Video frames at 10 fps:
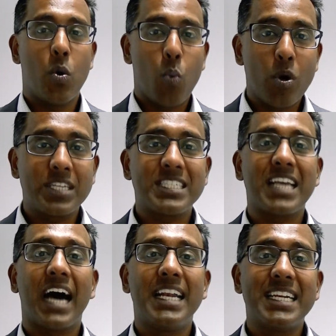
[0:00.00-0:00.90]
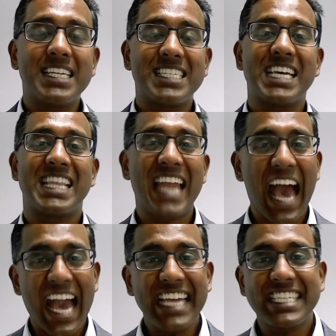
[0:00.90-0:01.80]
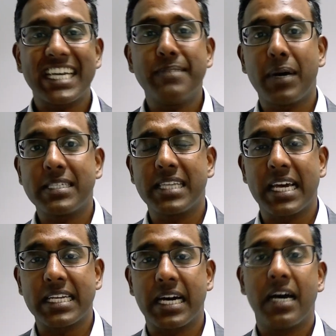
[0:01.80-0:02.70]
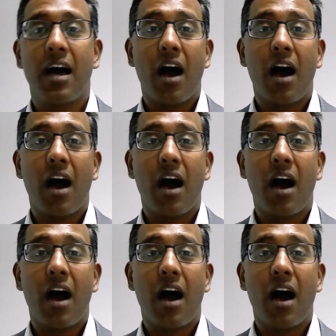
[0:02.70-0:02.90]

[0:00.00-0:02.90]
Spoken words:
were stunned to see that 18 months later,